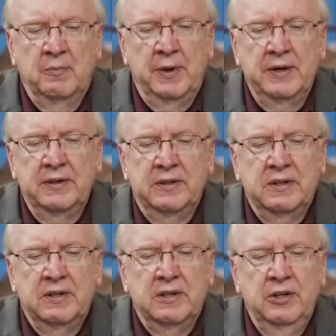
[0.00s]
But,
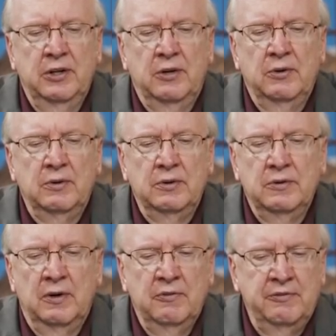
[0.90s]
you know,
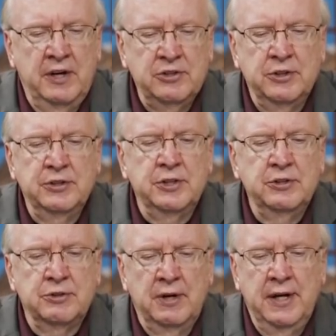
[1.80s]
visions
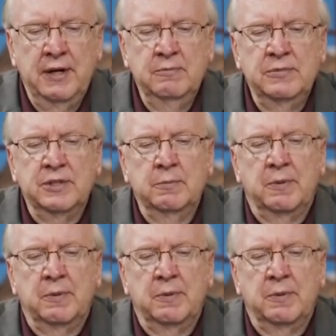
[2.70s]
and dreams